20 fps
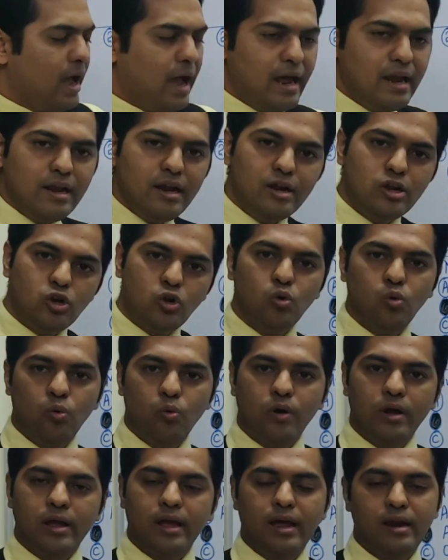any
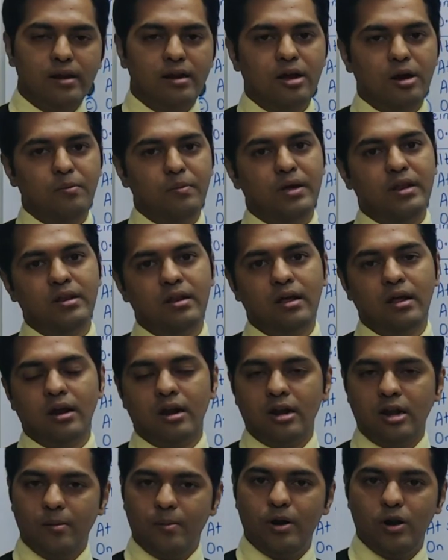two can come in
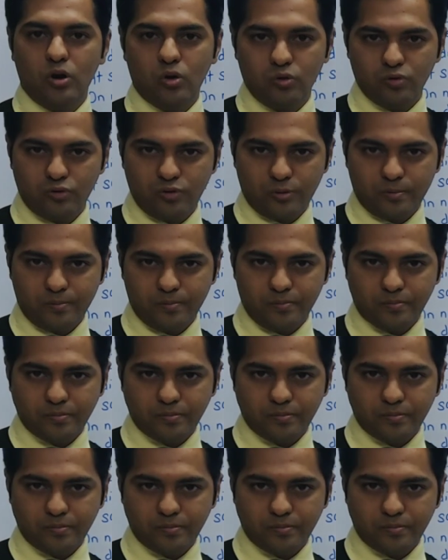double dose,